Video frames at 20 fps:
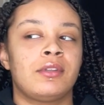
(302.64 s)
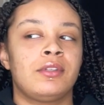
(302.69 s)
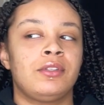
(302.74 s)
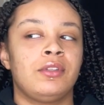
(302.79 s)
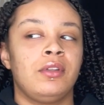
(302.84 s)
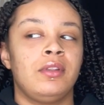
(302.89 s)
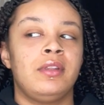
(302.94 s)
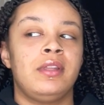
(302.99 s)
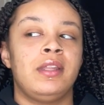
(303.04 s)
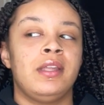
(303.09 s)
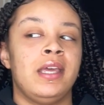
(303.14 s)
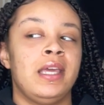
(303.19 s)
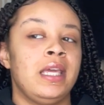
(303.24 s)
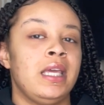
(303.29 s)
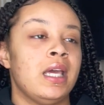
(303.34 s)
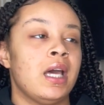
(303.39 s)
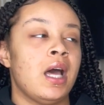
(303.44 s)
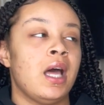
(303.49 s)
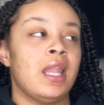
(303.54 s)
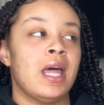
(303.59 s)
stood
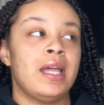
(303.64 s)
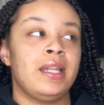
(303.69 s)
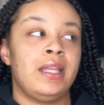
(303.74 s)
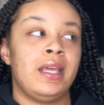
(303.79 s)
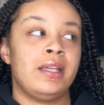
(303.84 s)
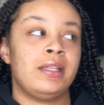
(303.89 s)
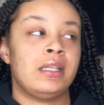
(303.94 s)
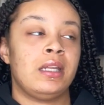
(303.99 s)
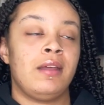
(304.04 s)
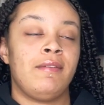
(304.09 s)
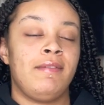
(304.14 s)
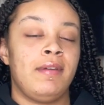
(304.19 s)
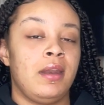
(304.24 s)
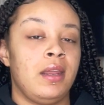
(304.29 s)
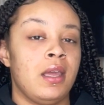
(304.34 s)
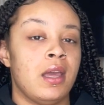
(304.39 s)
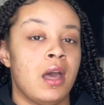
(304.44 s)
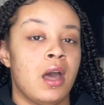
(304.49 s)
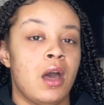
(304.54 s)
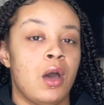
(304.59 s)
here like this in a
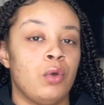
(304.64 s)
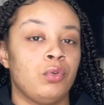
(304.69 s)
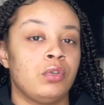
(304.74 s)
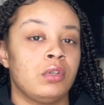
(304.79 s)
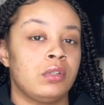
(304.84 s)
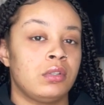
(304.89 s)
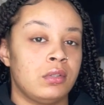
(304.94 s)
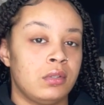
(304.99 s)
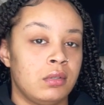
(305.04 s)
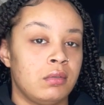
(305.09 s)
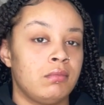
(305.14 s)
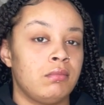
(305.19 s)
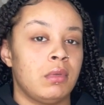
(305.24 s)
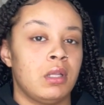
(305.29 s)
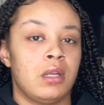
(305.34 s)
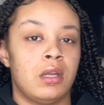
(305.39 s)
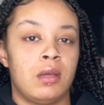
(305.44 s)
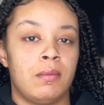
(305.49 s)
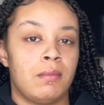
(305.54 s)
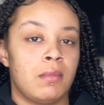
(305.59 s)
video, just
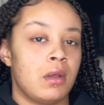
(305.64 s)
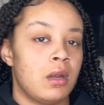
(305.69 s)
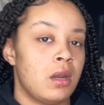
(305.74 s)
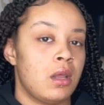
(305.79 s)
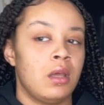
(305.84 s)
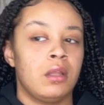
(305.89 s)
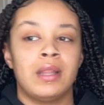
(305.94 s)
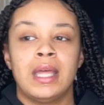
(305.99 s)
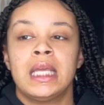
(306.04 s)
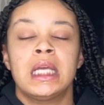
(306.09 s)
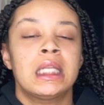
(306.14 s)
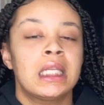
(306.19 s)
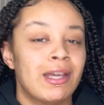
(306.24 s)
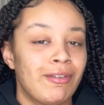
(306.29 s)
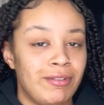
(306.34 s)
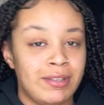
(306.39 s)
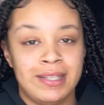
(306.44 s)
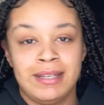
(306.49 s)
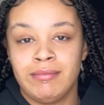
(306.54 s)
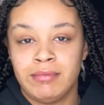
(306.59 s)
like you'd
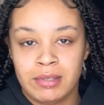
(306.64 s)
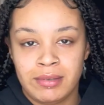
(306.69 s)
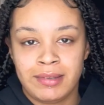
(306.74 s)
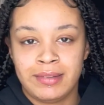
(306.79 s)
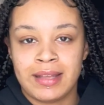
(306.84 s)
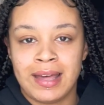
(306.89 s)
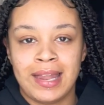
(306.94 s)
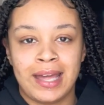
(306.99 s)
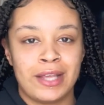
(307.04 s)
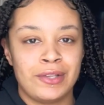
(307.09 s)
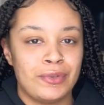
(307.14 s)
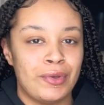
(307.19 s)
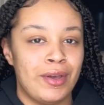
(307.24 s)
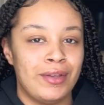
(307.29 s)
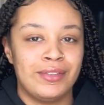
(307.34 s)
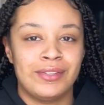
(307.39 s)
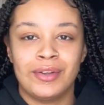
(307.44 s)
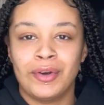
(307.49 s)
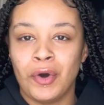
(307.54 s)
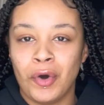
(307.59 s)
never see him doing that. Like he's
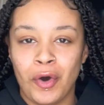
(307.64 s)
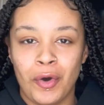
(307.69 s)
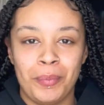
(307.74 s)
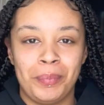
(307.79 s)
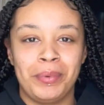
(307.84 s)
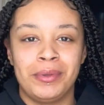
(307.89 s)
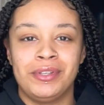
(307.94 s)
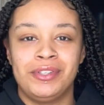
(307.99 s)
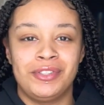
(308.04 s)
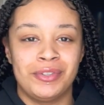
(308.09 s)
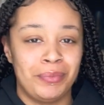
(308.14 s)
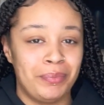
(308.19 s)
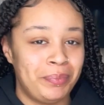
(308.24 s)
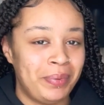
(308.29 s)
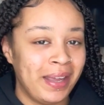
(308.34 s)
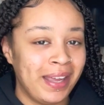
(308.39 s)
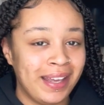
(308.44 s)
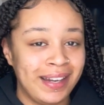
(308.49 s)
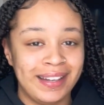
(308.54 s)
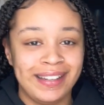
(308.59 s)
always up,
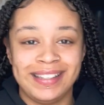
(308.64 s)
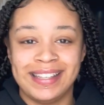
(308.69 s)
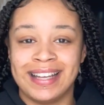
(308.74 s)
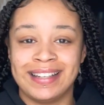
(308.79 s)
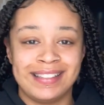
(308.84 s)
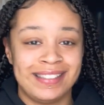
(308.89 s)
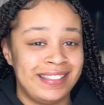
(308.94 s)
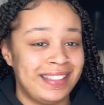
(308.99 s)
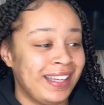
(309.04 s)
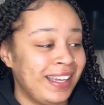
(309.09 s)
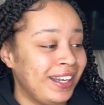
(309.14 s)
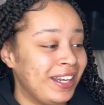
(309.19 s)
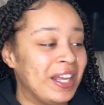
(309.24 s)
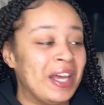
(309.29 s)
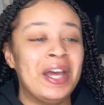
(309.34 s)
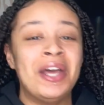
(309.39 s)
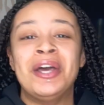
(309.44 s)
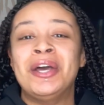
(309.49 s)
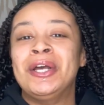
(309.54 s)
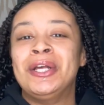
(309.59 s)
jumping,
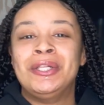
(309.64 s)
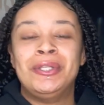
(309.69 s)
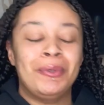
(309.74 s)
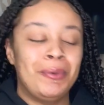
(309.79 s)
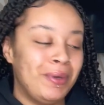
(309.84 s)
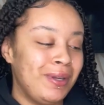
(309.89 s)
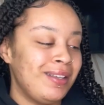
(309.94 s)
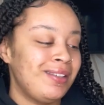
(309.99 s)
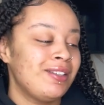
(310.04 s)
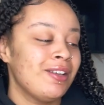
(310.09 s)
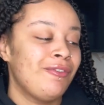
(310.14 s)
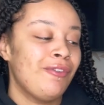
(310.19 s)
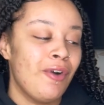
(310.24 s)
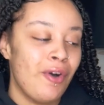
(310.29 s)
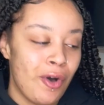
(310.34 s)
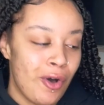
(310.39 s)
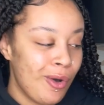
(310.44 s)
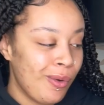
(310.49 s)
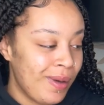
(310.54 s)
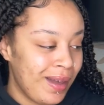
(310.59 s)
dancing, doing his stuff
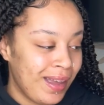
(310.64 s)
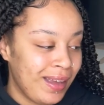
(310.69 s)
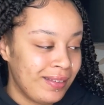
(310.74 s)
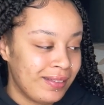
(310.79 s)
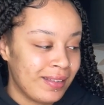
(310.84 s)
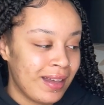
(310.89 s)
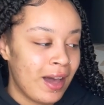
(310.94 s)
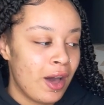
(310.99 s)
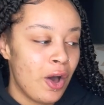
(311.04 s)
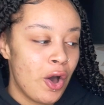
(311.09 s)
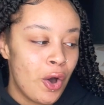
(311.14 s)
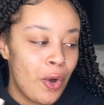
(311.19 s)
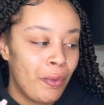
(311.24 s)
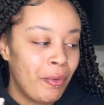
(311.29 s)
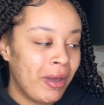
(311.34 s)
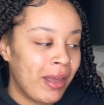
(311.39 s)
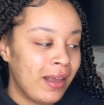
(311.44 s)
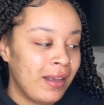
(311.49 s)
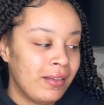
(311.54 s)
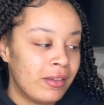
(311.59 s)
always, like
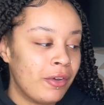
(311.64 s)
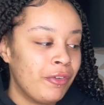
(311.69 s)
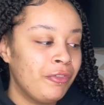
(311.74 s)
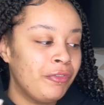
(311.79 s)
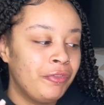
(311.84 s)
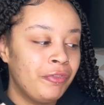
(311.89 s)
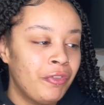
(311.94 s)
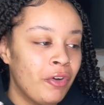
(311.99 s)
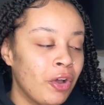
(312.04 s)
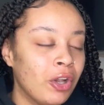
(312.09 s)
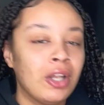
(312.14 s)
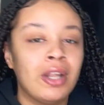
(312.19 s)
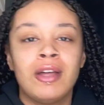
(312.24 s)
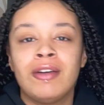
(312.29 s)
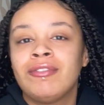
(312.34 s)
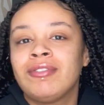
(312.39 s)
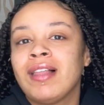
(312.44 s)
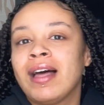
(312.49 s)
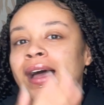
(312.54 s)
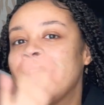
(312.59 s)
always full
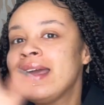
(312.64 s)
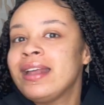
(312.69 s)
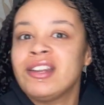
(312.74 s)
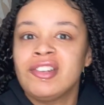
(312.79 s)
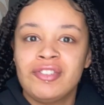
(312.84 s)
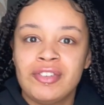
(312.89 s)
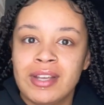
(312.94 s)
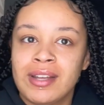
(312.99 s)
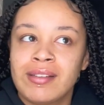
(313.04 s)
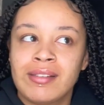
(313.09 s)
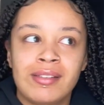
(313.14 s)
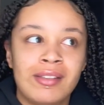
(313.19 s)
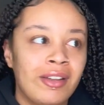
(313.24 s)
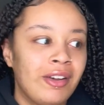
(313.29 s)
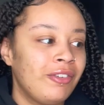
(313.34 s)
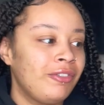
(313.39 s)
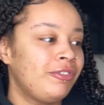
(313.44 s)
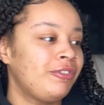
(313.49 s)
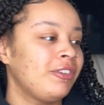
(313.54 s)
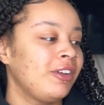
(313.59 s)
of like energy and
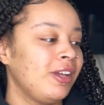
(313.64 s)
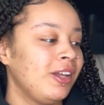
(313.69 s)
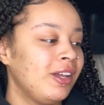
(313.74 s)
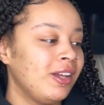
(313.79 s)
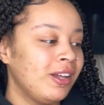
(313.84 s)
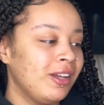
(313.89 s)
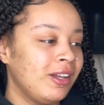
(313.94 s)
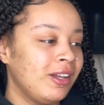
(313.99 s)
stuff. That's one